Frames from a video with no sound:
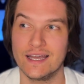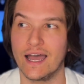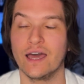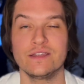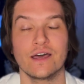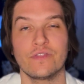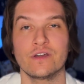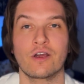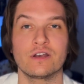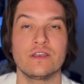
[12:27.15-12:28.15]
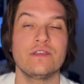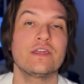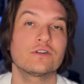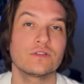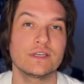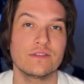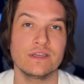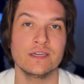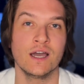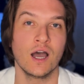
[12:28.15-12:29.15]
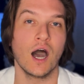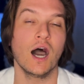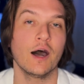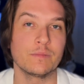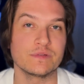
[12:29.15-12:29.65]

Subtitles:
and yet they aren't nearly the hubs,